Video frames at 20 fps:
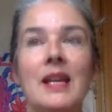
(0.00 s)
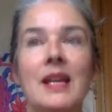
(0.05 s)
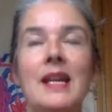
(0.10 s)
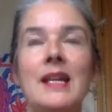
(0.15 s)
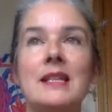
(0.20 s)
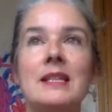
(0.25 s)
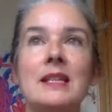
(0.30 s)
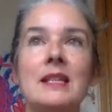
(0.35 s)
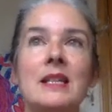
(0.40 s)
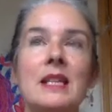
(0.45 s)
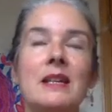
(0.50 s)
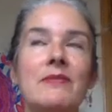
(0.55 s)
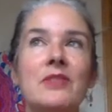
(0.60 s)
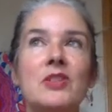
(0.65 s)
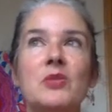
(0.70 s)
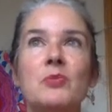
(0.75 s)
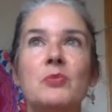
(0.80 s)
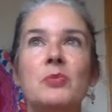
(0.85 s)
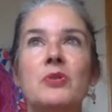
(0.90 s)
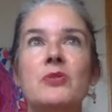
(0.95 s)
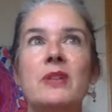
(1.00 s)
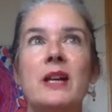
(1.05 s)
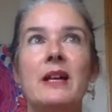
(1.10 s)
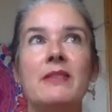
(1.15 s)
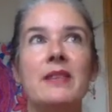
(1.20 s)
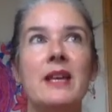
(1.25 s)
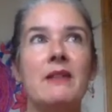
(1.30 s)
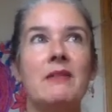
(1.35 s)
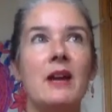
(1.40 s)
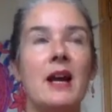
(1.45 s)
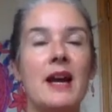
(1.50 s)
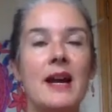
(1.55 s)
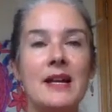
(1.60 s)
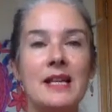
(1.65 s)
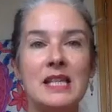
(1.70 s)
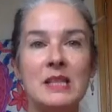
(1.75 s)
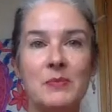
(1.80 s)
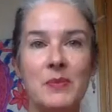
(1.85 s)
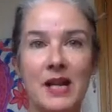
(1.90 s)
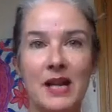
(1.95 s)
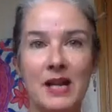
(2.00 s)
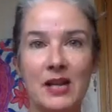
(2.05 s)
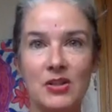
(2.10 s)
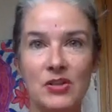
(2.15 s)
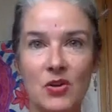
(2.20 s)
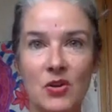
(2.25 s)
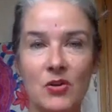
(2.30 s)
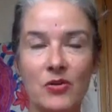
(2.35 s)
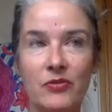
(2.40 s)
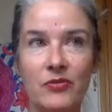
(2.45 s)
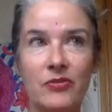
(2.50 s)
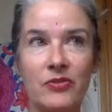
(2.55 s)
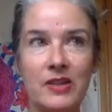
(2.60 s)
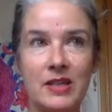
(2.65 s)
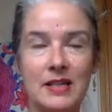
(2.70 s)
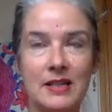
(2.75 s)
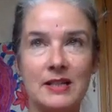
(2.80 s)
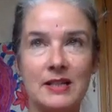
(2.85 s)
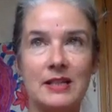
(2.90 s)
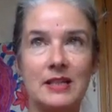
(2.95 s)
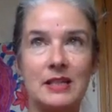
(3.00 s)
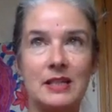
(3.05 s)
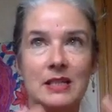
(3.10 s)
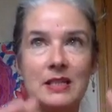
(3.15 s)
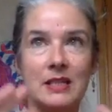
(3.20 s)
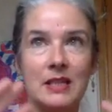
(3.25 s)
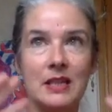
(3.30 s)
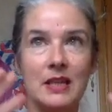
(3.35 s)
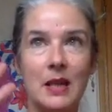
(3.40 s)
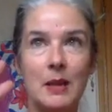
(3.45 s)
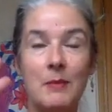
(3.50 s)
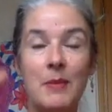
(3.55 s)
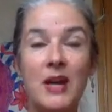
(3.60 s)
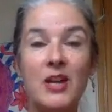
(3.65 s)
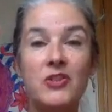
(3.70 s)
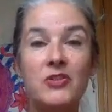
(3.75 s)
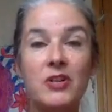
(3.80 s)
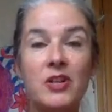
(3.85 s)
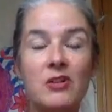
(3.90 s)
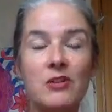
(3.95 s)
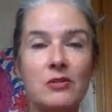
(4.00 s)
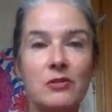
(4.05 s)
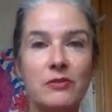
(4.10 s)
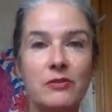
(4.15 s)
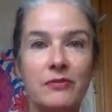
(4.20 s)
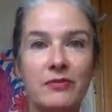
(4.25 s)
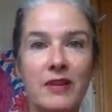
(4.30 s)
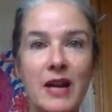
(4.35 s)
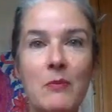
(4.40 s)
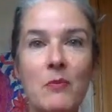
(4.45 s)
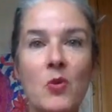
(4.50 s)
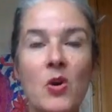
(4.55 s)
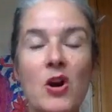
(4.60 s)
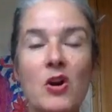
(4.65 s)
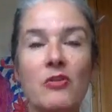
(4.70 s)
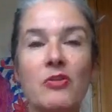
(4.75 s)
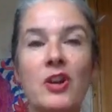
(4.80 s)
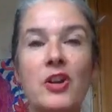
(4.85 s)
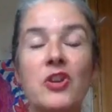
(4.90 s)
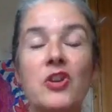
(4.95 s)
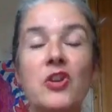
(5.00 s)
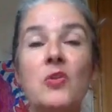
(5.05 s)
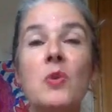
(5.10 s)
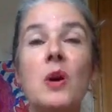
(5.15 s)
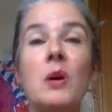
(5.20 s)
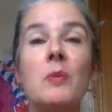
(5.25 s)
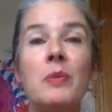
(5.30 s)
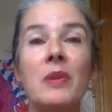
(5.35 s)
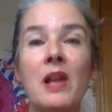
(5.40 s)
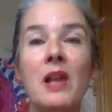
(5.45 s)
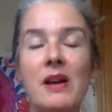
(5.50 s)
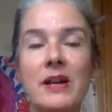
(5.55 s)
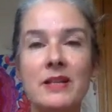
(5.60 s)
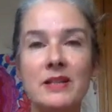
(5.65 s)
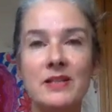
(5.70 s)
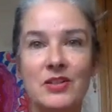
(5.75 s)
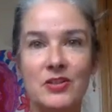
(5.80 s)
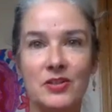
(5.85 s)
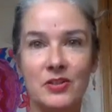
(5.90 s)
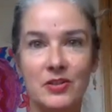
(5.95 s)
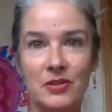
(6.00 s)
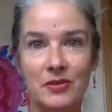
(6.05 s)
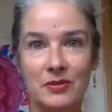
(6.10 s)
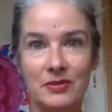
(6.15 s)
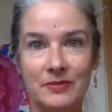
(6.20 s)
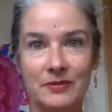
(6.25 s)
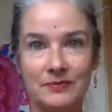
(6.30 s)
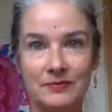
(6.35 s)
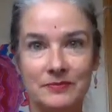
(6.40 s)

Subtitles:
It's inevitable that there are aspects of this patriarchal framework that you are blind to,